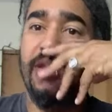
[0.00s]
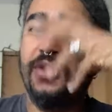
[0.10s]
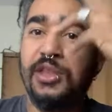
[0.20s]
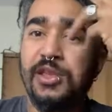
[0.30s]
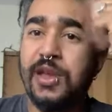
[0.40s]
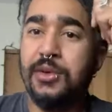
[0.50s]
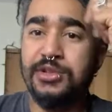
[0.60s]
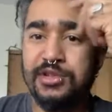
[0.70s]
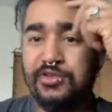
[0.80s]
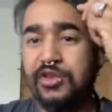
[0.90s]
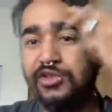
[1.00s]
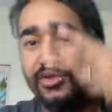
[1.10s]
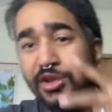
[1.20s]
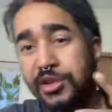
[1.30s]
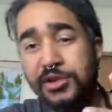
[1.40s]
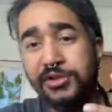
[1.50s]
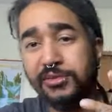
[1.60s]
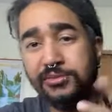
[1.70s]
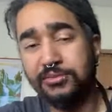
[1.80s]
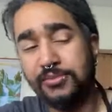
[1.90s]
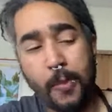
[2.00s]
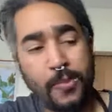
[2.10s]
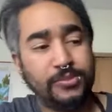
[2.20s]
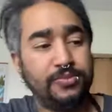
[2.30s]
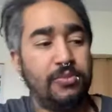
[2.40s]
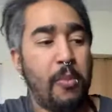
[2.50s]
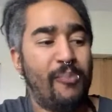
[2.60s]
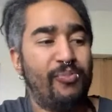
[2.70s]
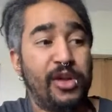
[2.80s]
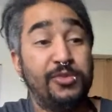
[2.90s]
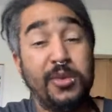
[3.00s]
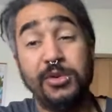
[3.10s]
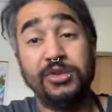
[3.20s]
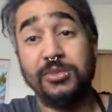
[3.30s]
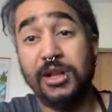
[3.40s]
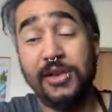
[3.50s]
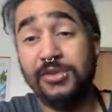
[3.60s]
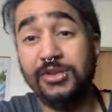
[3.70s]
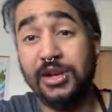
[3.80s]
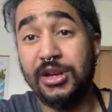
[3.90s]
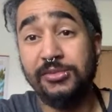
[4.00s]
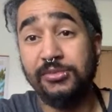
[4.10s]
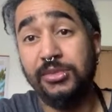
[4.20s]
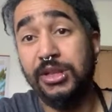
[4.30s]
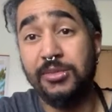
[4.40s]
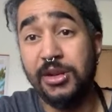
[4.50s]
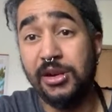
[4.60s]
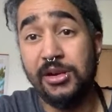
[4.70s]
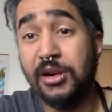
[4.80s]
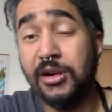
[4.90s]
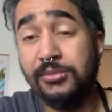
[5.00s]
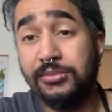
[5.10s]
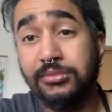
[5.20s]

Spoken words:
even then, that was just for 2 years. I spent most of my life just not eating meat at all.